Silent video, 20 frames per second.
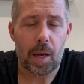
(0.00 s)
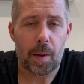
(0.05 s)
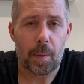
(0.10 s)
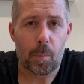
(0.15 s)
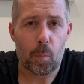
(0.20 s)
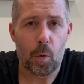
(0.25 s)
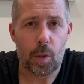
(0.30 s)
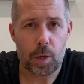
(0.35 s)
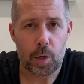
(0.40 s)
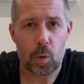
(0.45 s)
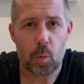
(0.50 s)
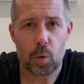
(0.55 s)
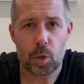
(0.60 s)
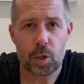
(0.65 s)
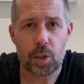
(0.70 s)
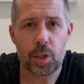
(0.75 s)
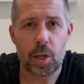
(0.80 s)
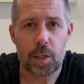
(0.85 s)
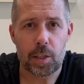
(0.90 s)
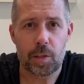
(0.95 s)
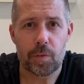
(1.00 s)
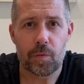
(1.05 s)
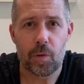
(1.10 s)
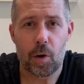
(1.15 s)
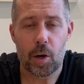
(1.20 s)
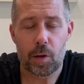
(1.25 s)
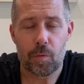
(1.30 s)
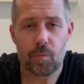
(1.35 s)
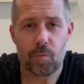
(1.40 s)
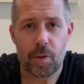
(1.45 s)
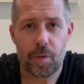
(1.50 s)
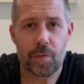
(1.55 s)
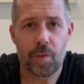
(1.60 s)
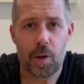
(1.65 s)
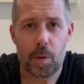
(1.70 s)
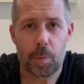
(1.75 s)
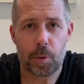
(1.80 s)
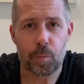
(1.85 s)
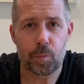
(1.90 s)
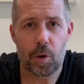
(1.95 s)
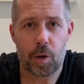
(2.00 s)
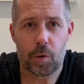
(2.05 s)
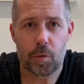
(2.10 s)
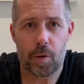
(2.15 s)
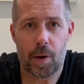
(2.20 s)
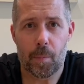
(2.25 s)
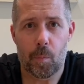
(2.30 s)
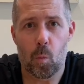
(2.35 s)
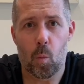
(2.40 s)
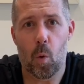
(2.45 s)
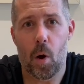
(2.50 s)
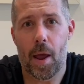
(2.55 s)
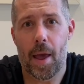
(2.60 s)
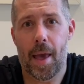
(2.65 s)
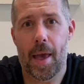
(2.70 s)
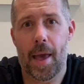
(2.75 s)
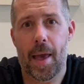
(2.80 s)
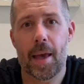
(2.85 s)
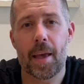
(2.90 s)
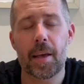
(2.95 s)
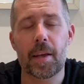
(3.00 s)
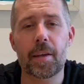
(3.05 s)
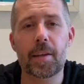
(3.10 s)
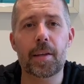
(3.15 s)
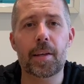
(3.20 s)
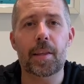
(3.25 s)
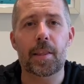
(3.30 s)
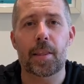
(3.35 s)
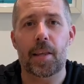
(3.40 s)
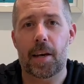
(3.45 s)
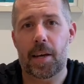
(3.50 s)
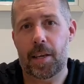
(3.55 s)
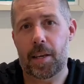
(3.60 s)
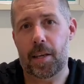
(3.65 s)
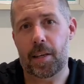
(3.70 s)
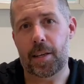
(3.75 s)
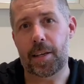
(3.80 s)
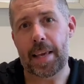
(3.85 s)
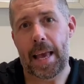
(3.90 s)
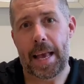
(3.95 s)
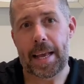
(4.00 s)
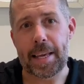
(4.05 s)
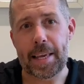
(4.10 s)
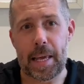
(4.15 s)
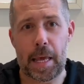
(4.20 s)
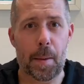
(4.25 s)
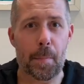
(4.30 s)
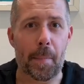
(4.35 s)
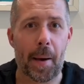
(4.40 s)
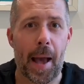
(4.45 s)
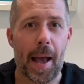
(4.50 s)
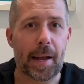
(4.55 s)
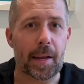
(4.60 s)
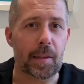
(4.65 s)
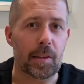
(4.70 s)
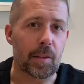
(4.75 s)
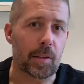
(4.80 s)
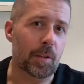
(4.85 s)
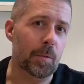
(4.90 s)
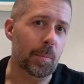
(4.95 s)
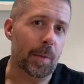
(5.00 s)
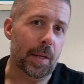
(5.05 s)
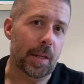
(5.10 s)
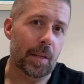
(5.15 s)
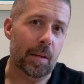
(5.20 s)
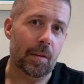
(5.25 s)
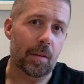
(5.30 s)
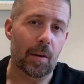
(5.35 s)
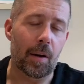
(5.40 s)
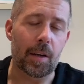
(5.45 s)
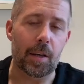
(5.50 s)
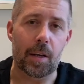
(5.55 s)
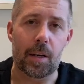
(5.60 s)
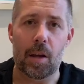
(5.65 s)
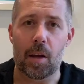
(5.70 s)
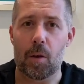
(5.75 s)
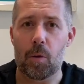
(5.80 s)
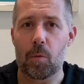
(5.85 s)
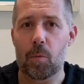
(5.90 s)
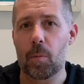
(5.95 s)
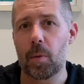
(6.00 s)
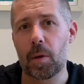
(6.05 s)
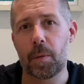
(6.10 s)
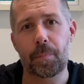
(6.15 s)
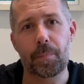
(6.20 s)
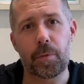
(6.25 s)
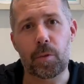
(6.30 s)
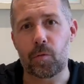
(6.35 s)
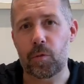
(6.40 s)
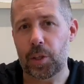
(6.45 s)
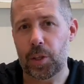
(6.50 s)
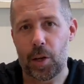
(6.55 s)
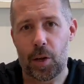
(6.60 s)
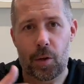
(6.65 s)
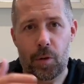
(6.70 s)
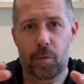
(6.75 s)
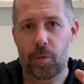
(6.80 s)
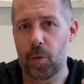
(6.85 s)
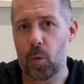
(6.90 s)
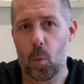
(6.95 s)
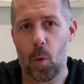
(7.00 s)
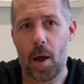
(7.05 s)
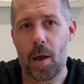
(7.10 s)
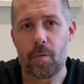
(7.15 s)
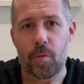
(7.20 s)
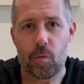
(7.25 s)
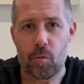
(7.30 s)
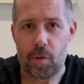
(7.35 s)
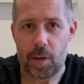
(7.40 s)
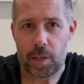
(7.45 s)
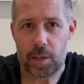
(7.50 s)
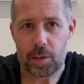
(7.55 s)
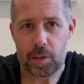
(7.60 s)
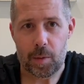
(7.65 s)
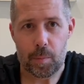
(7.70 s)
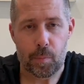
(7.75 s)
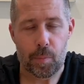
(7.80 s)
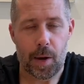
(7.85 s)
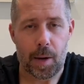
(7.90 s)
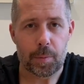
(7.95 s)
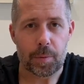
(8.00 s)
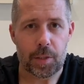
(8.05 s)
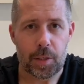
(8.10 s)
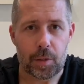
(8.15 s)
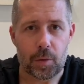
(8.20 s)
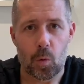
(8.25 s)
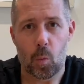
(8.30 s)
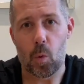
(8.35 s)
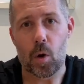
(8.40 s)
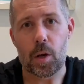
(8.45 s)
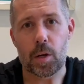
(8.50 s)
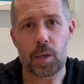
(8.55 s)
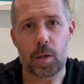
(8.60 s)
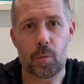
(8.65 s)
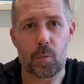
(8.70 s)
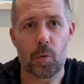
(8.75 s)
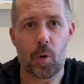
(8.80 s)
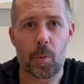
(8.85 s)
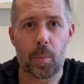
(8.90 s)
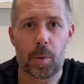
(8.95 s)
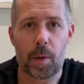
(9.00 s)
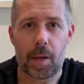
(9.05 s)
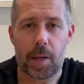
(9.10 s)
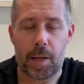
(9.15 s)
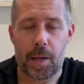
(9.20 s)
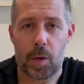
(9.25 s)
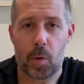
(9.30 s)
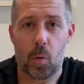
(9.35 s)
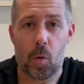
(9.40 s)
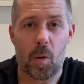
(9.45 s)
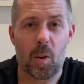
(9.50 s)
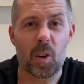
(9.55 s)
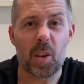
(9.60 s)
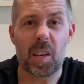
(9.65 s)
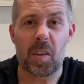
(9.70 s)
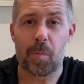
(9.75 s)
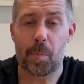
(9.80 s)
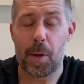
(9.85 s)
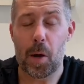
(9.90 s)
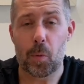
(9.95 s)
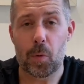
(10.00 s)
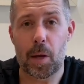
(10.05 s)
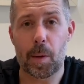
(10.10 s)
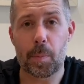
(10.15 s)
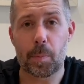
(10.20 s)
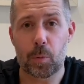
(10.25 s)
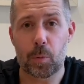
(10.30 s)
what they call a certified refurbished program, where they get kit back that's been, I don't know, returned for whatever reason. Perhaps it's not working properly, or it could even be old Apple